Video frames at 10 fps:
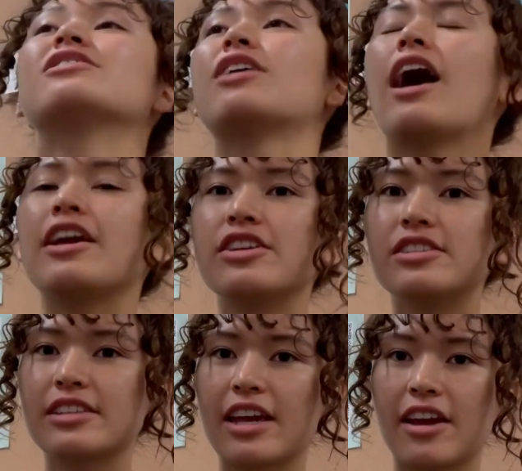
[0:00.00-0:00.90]
So I used
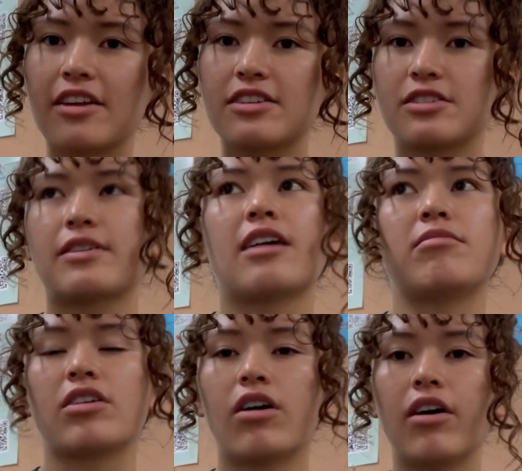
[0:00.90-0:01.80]
to carry this around
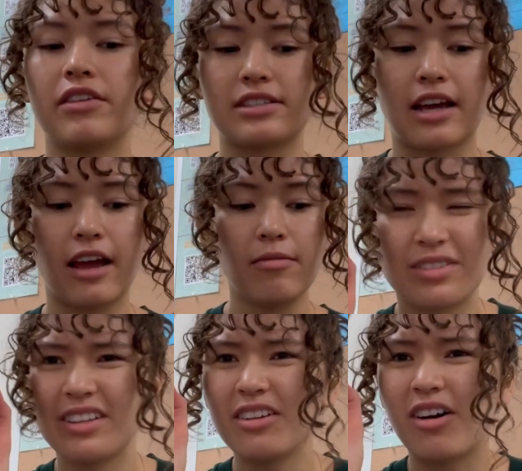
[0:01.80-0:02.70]
me all the time.
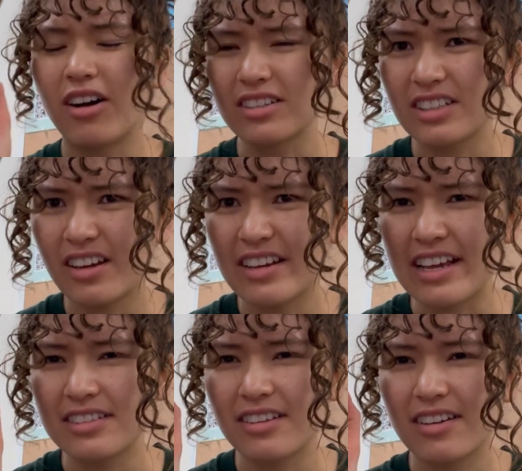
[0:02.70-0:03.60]
The little octagon,
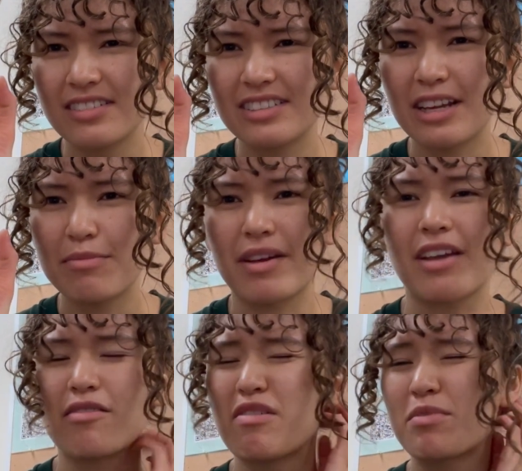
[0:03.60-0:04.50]
hexagon shape, I
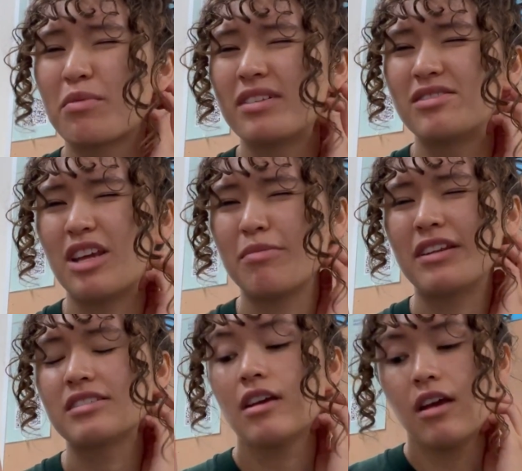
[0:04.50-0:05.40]
can't remember what shape it
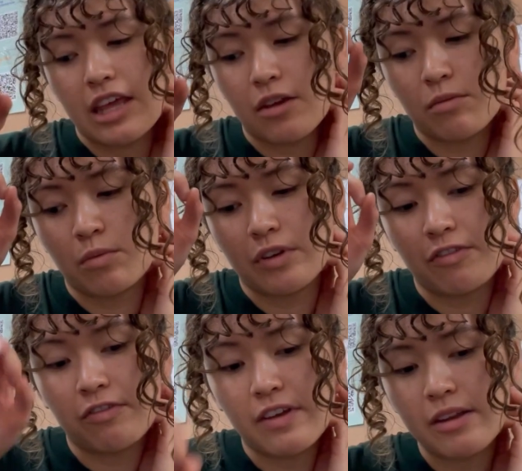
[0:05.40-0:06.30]
is. It would
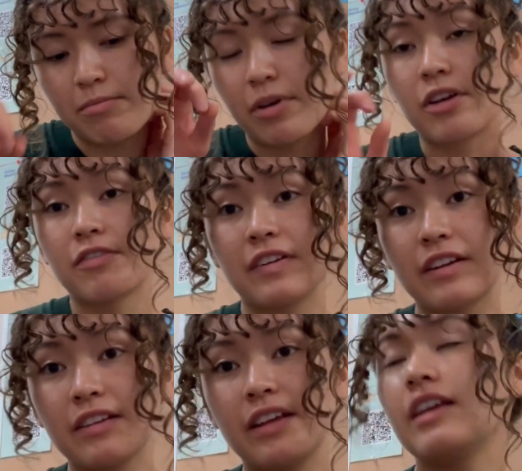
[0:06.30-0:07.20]
fit
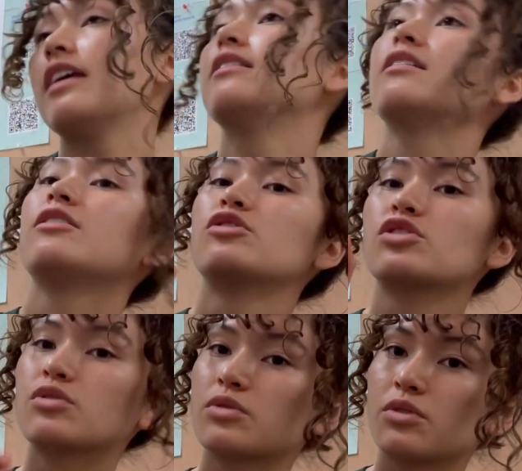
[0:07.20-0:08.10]
perfectly in the little
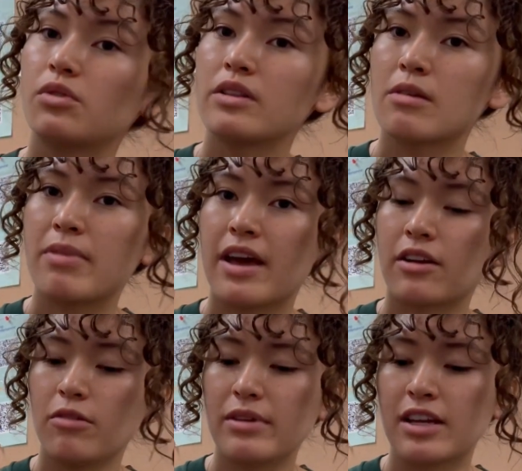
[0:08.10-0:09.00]
screw on the
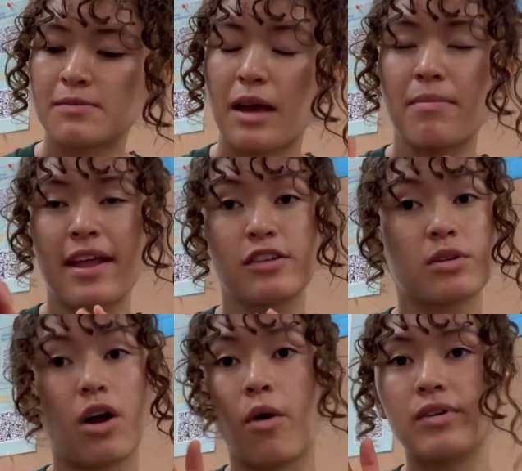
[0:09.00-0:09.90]
pedal because my pedals
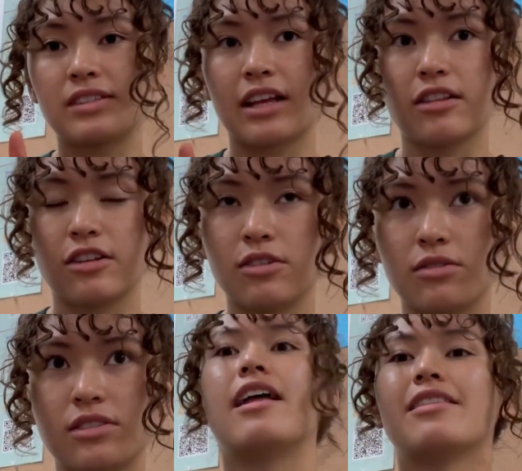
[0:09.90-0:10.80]
would always get
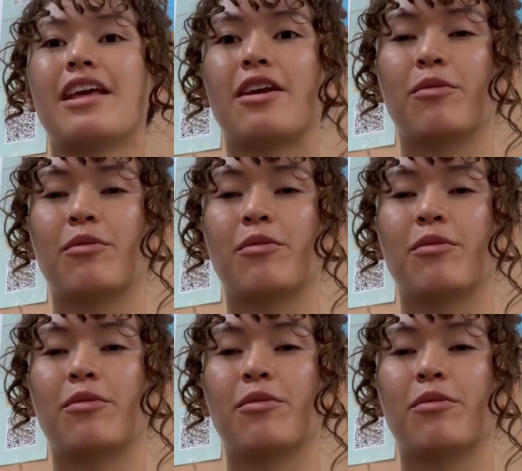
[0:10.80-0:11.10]
loose. And